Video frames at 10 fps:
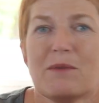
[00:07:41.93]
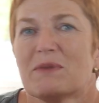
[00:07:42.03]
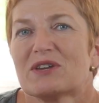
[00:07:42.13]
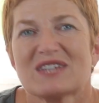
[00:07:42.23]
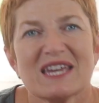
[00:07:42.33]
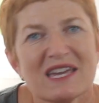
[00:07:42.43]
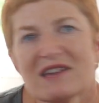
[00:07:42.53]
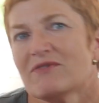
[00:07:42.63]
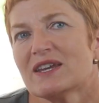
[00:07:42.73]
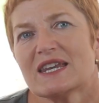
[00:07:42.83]
Because
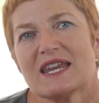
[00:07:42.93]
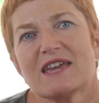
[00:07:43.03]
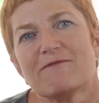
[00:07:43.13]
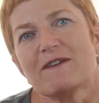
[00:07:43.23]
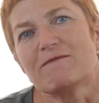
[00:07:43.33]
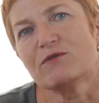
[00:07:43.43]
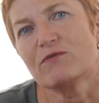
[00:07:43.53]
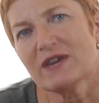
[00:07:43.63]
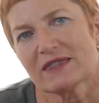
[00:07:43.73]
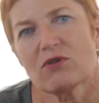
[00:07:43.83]
even if you
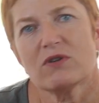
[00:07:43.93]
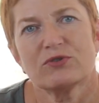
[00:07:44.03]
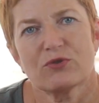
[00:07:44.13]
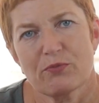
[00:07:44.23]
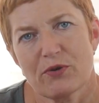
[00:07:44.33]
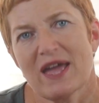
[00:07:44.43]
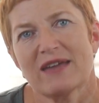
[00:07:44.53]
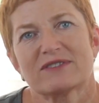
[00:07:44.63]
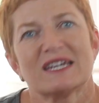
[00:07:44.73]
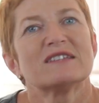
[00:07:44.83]
withhold your
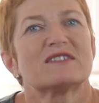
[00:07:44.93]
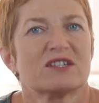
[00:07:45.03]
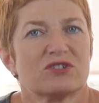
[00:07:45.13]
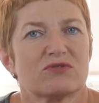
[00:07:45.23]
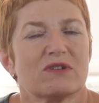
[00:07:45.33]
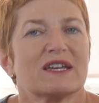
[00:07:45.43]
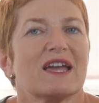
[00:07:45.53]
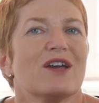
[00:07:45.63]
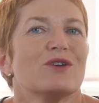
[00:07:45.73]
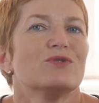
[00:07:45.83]
breath
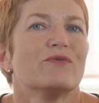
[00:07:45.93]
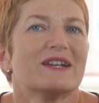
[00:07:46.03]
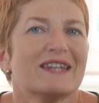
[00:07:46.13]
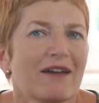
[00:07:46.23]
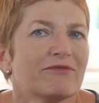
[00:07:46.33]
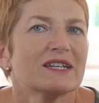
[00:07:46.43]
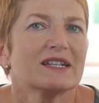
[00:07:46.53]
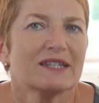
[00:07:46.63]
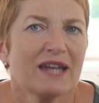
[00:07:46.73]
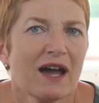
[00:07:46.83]
instinctually, you will
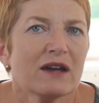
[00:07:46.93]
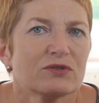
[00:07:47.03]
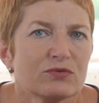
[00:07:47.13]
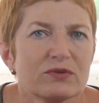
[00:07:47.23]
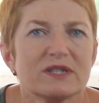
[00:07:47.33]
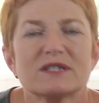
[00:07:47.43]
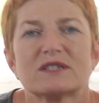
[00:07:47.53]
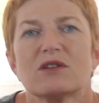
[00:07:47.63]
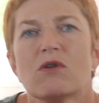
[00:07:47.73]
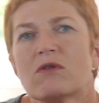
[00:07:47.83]
definitely not do
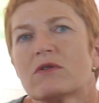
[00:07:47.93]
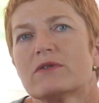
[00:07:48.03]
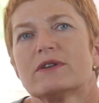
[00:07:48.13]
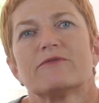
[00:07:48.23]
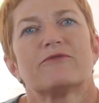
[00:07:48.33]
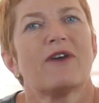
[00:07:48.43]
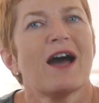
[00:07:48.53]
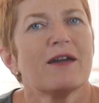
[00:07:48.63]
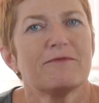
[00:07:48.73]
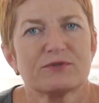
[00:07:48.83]
this longer than
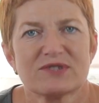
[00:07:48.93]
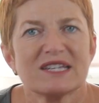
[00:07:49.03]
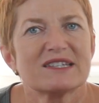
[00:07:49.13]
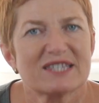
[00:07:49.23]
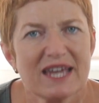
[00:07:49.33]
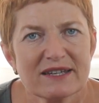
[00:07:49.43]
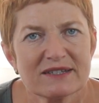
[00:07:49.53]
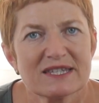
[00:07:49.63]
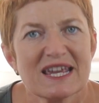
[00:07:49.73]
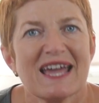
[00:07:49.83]
5 to 6
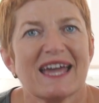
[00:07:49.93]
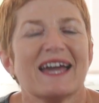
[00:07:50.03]
seconds,